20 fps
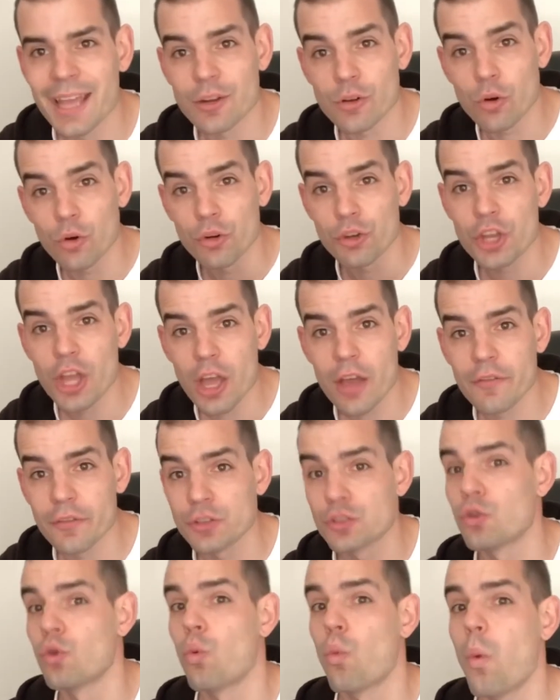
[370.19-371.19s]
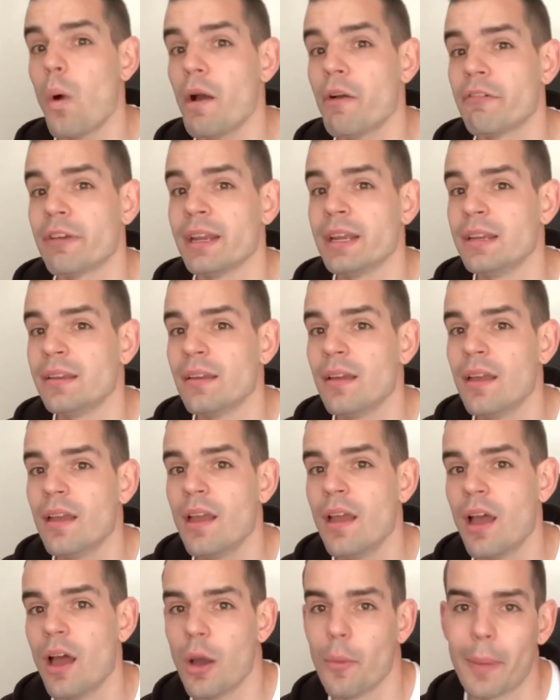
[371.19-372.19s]
or nervous or worried
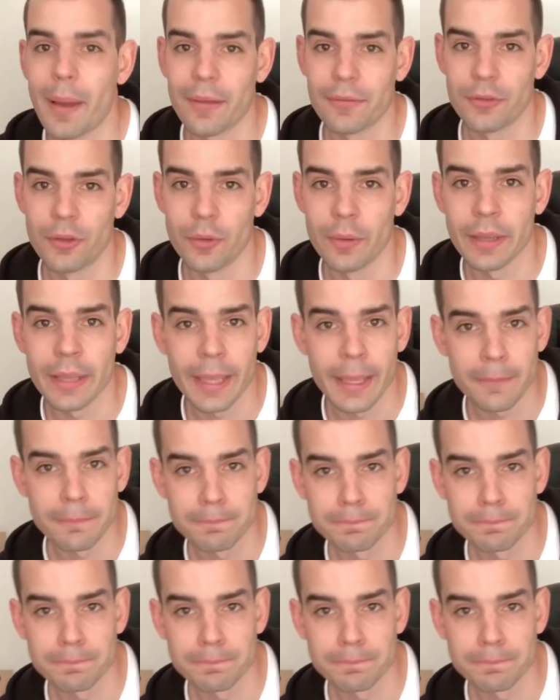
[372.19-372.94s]
about doing it.